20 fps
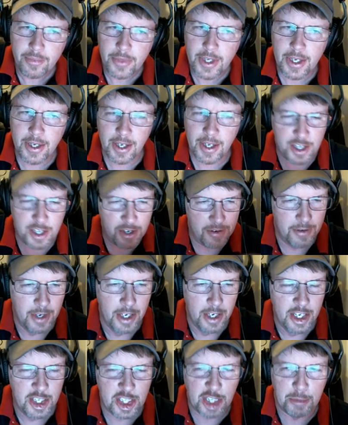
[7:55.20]
and you
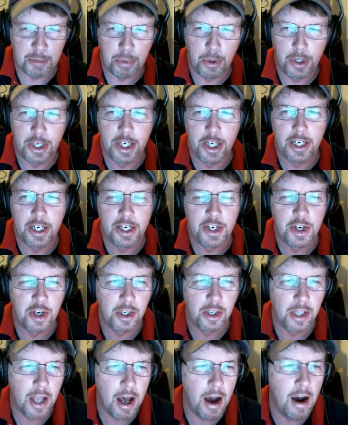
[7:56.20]
you put it in
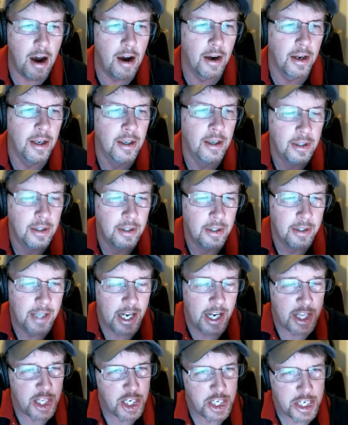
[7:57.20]
your log
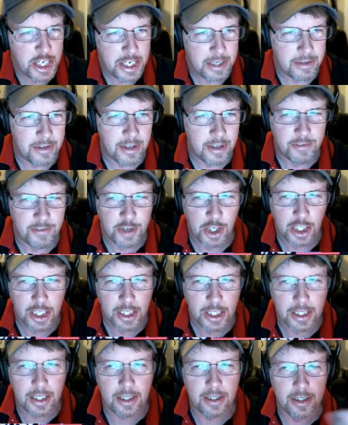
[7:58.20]
and then you, if you're
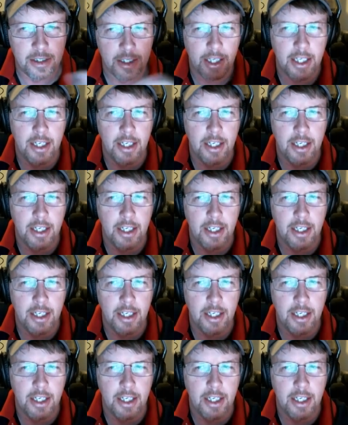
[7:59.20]
lucky you get a